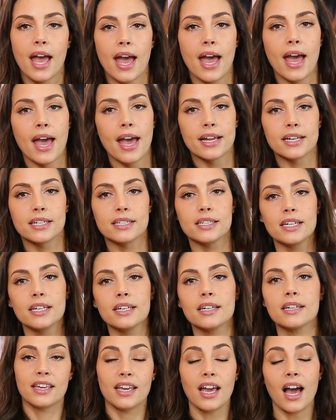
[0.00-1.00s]
And
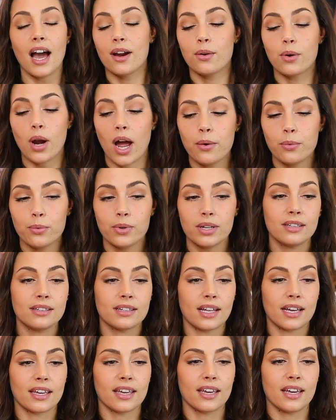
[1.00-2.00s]
yeah, I really
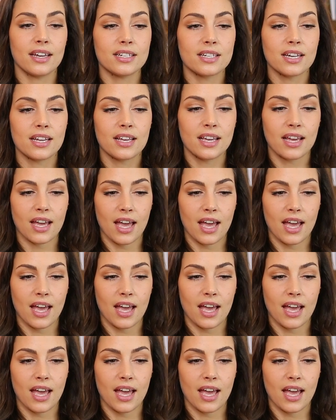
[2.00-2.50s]
like it.